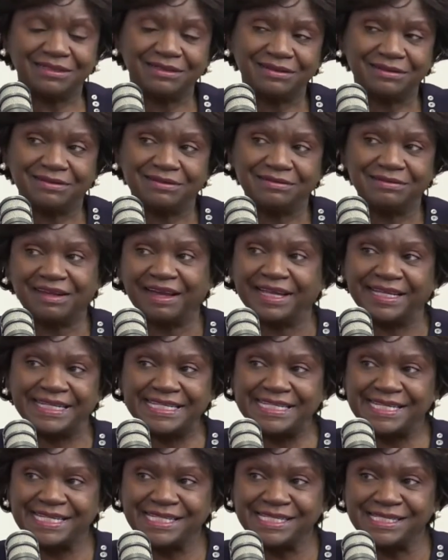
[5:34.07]

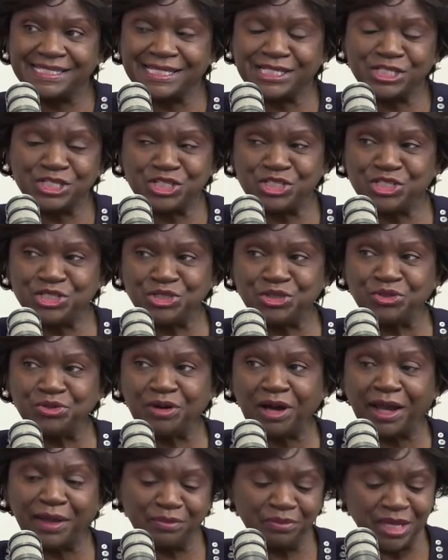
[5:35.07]
1962
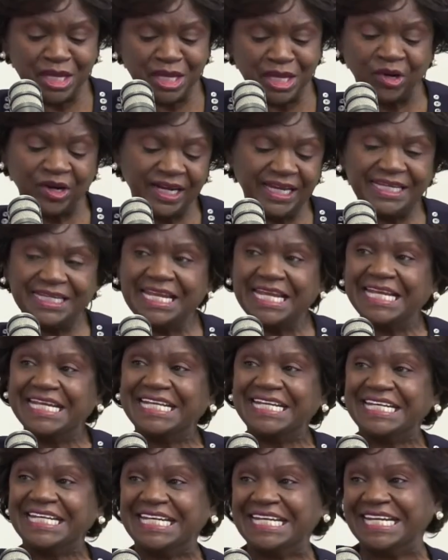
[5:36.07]
I married.
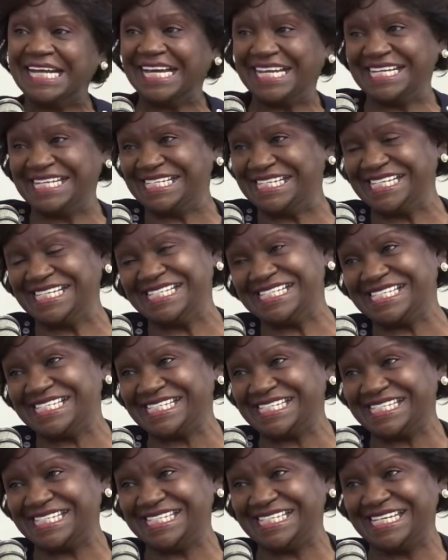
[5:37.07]

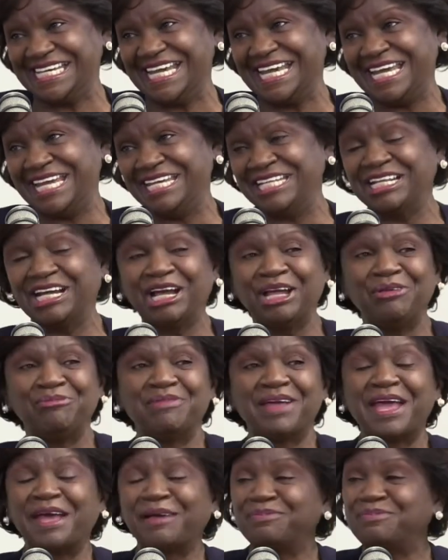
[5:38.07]
1968
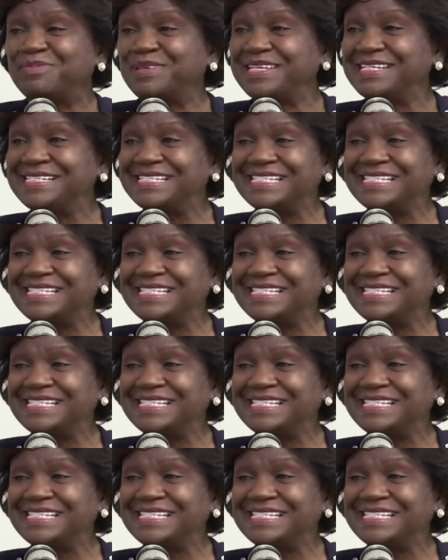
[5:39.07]
I'm at BC,